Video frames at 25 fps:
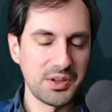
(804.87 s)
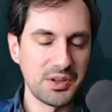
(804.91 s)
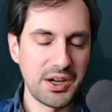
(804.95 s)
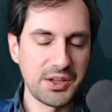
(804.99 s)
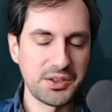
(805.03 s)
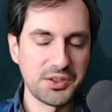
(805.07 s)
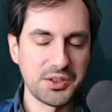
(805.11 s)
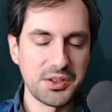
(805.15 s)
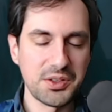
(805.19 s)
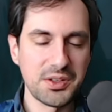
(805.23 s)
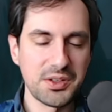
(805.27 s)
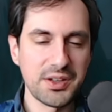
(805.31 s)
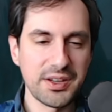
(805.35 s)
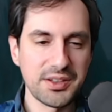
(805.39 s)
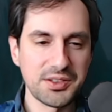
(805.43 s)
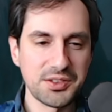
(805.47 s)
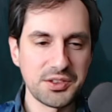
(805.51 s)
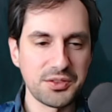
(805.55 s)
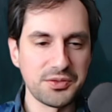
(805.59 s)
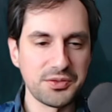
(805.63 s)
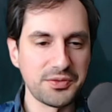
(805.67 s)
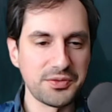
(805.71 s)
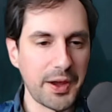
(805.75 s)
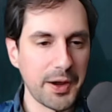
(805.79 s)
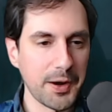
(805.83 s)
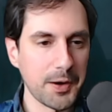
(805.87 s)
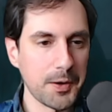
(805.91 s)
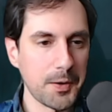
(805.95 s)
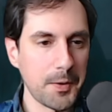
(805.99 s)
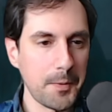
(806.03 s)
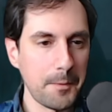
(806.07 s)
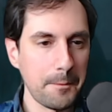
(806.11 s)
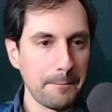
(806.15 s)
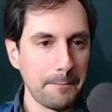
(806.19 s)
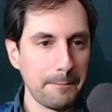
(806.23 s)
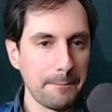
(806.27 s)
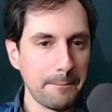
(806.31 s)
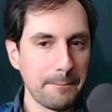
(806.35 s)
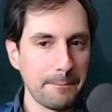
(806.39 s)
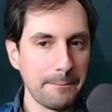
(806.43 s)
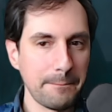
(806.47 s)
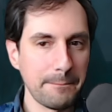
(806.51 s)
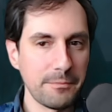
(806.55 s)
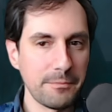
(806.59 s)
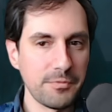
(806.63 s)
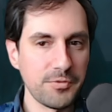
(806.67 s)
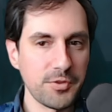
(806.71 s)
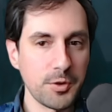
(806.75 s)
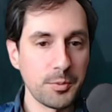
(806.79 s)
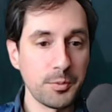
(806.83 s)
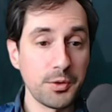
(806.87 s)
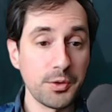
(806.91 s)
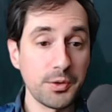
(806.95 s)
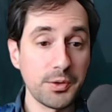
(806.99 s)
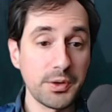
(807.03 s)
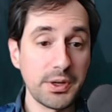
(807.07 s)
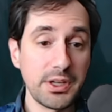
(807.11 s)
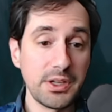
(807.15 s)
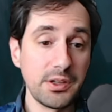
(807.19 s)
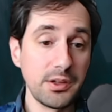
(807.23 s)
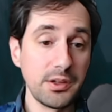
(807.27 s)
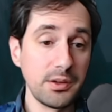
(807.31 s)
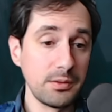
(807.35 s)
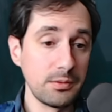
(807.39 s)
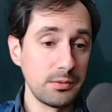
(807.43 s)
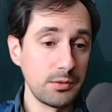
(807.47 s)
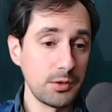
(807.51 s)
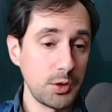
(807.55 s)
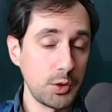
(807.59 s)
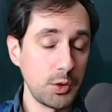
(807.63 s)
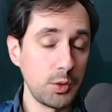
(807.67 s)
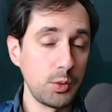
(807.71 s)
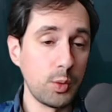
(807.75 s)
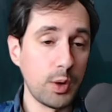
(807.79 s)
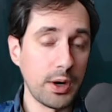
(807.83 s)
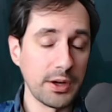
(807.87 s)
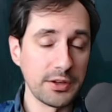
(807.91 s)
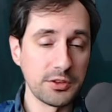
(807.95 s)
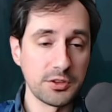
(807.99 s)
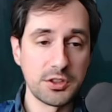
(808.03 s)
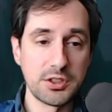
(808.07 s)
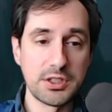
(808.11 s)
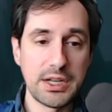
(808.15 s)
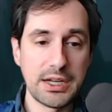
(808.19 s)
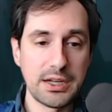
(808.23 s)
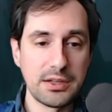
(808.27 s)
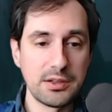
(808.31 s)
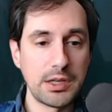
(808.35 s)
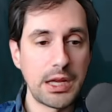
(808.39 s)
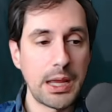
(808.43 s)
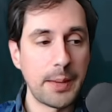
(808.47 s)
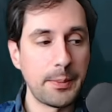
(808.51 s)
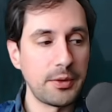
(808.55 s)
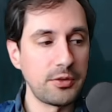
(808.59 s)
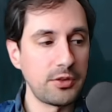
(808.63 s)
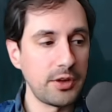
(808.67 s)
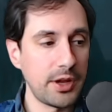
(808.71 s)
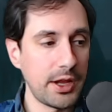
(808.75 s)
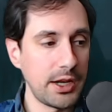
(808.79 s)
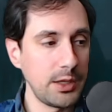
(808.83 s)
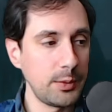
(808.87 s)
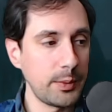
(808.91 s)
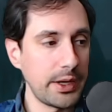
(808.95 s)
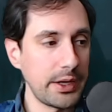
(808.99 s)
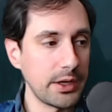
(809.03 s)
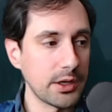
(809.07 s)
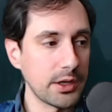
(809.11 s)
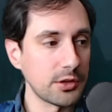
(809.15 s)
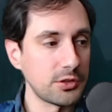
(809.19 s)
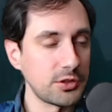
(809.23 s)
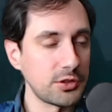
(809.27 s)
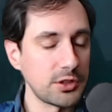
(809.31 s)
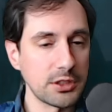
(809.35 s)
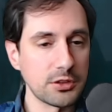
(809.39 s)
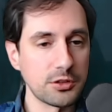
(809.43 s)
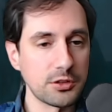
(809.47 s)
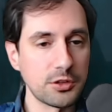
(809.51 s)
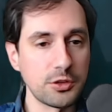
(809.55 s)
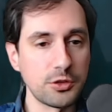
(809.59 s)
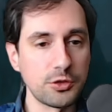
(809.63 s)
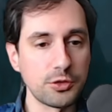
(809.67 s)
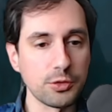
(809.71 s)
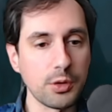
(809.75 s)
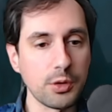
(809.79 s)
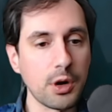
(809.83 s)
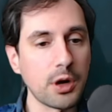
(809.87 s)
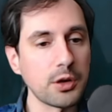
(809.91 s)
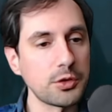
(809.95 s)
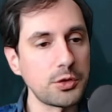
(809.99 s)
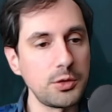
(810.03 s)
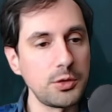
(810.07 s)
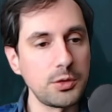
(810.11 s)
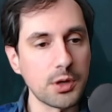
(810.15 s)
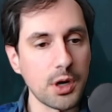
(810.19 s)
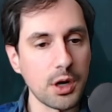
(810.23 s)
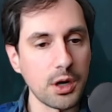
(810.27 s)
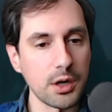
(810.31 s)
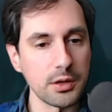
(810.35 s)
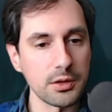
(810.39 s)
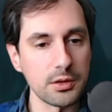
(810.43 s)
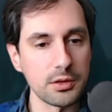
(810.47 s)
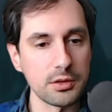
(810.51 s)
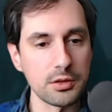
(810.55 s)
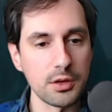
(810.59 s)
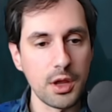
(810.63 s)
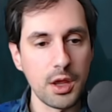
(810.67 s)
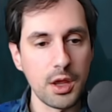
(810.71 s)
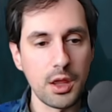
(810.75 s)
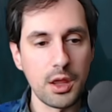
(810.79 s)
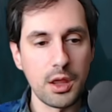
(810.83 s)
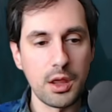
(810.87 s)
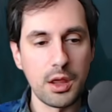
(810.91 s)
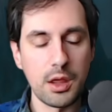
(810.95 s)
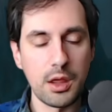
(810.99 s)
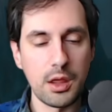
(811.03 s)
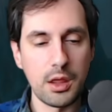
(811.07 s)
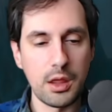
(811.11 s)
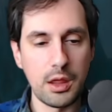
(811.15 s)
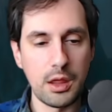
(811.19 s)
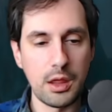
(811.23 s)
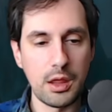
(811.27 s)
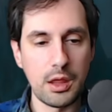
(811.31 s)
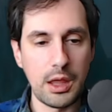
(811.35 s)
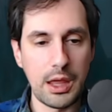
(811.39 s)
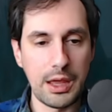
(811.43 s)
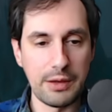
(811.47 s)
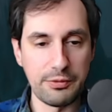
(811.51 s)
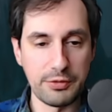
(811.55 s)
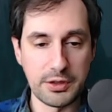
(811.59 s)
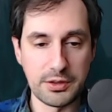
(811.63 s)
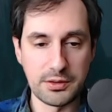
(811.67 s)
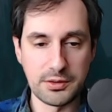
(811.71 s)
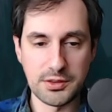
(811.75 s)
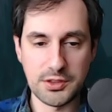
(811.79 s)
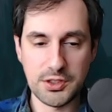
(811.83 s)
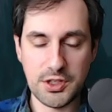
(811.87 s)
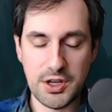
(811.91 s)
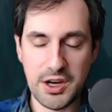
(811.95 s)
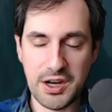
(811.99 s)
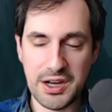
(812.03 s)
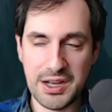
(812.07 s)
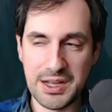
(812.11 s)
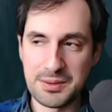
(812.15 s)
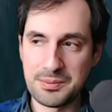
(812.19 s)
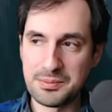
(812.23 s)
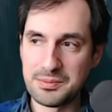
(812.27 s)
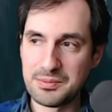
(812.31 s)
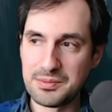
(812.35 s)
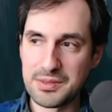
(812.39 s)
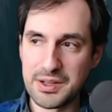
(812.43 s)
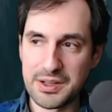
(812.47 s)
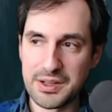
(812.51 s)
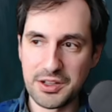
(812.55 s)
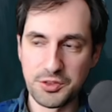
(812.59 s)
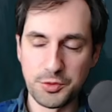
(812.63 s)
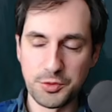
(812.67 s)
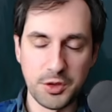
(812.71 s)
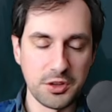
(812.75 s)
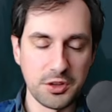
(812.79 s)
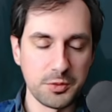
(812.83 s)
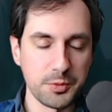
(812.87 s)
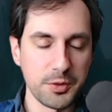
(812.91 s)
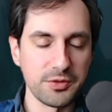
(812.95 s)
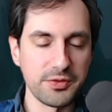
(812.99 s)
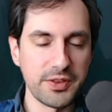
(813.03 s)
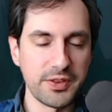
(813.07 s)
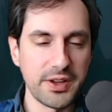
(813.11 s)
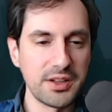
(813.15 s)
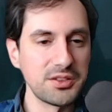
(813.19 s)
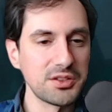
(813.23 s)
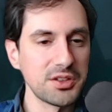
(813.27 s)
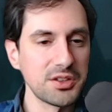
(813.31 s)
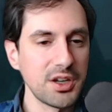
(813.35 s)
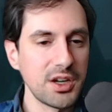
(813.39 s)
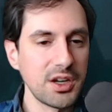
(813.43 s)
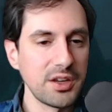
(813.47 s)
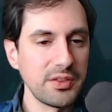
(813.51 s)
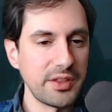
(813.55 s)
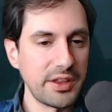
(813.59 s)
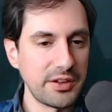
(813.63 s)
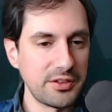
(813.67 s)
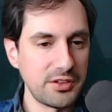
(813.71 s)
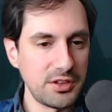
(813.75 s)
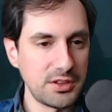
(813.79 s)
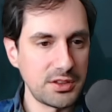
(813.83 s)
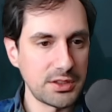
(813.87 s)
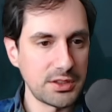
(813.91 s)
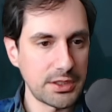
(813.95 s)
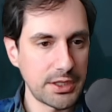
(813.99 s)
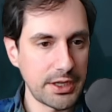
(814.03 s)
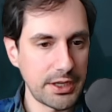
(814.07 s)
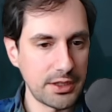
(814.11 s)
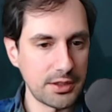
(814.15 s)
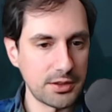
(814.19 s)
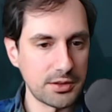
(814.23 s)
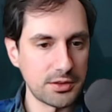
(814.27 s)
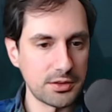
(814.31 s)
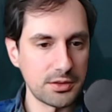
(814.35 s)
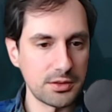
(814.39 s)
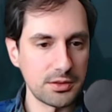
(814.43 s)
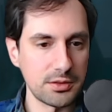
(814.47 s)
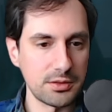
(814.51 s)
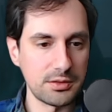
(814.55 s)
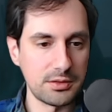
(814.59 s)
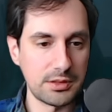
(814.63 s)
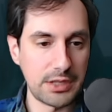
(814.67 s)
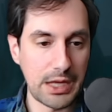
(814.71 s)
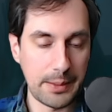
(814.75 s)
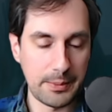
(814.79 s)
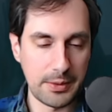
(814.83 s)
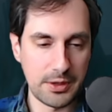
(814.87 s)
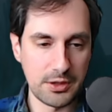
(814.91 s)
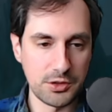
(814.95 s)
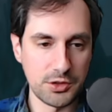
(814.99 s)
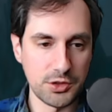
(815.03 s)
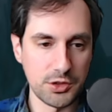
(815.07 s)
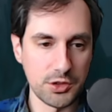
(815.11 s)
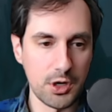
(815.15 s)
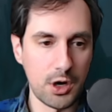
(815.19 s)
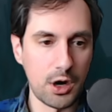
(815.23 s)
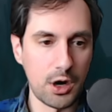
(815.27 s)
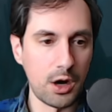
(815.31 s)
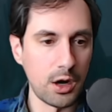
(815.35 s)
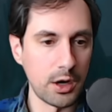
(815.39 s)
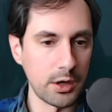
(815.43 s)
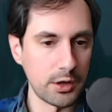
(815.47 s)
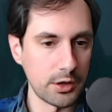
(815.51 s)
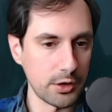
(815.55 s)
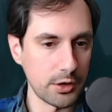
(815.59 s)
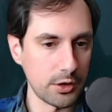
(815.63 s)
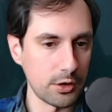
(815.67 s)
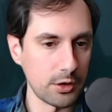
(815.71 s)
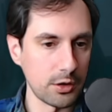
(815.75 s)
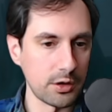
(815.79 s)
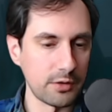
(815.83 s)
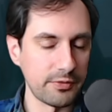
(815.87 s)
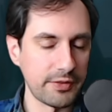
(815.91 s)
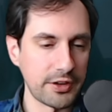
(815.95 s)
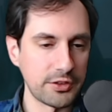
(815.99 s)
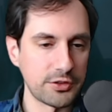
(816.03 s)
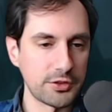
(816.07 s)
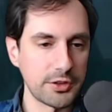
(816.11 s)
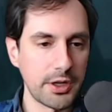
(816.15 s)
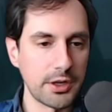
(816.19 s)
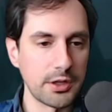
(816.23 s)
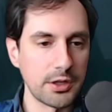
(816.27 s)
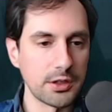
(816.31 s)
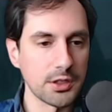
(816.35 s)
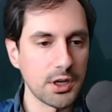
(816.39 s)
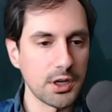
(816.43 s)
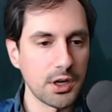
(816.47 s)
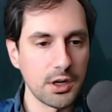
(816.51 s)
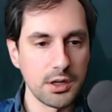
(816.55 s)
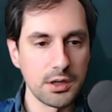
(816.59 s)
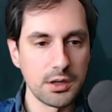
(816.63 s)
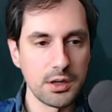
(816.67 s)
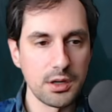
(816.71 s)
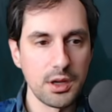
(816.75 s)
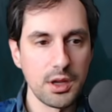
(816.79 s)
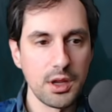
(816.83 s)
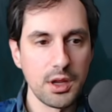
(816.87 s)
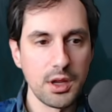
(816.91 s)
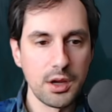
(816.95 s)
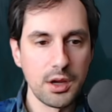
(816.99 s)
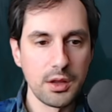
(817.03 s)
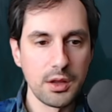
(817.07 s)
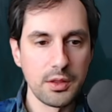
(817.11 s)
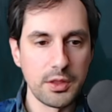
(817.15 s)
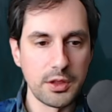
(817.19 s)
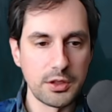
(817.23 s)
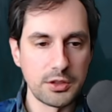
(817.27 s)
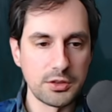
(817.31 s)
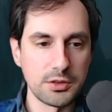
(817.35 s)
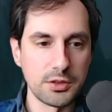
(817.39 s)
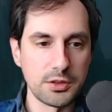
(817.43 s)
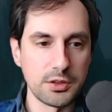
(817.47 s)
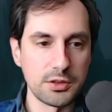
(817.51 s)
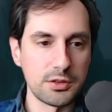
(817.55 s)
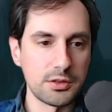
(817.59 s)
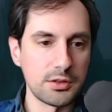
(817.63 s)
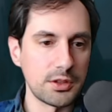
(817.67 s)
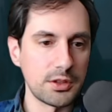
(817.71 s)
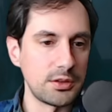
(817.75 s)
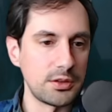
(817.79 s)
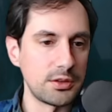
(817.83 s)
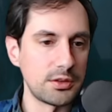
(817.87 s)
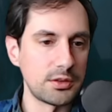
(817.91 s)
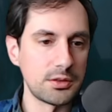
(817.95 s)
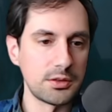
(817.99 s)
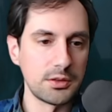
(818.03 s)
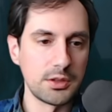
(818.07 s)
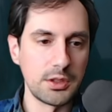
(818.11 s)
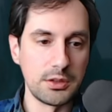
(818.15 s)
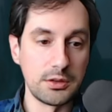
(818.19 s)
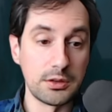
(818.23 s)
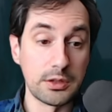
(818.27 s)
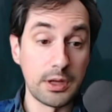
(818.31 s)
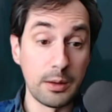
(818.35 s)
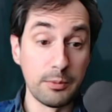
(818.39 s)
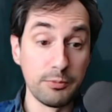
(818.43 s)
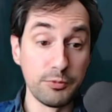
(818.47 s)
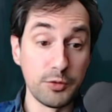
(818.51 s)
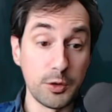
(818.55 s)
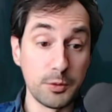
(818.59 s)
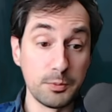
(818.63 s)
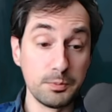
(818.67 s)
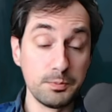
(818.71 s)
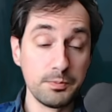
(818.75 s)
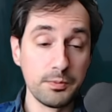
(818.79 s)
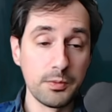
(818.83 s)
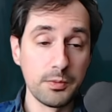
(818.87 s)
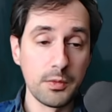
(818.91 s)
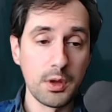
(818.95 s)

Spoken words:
It's a nice effect. For Marie, who wants to take damage anyway because she gets to draw 2 cards, every time, I guess once per phase, that she takes damage onto her investigator card. This just is helpful.